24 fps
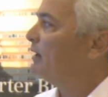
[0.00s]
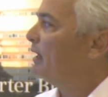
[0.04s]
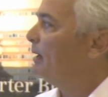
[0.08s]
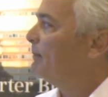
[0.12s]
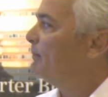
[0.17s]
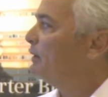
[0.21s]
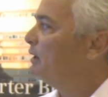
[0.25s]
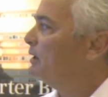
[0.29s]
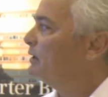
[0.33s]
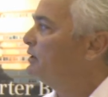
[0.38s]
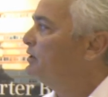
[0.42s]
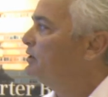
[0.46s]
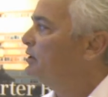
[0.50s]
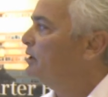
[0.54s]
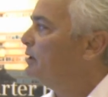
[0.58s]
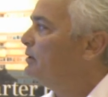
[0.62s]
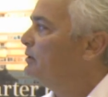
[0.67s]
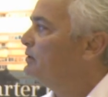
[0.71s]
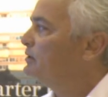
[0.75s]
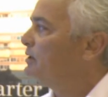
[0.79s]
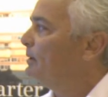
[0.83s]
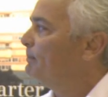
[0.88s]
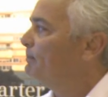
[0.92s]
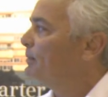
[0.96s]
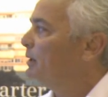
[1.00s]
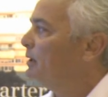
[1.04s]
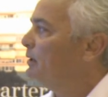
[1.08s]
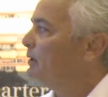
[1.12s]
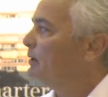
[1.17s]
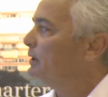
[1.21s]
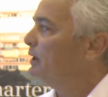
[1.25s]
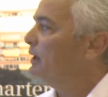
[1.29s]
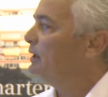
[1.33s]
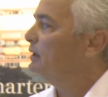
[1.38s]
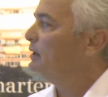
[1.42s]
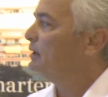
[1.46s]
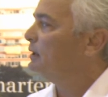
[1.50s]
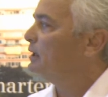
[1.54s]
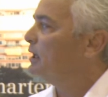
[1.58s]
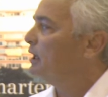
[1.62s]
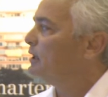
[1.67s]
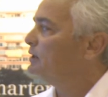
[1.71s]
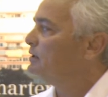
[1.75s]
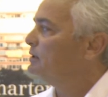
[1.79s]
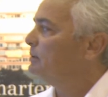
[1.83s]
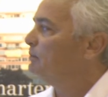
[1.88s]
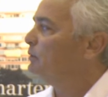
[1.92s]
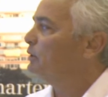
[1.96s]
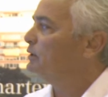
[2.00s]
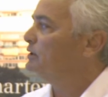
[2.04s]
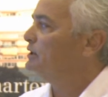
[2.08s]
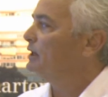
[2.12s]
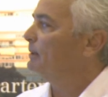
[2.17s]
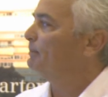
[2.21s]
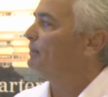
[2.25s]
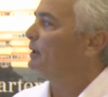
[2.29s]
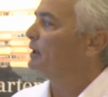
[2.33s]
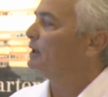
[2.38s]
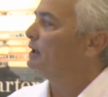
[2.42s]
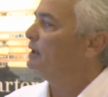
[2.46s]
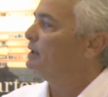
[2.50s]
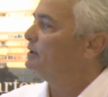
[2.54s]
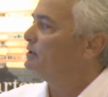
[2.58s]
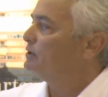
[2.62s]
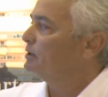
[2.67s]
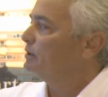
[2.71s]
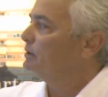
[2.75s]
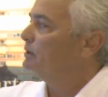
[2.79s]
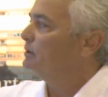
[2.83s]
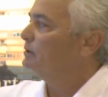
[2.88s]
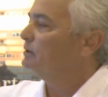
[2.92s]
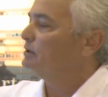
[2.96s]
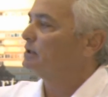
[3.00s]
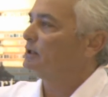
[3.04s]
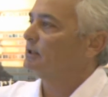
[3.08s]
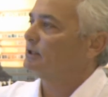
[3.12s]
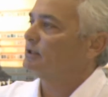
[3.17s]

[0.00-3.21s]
I'm going to choose a building. A customer would typically choose,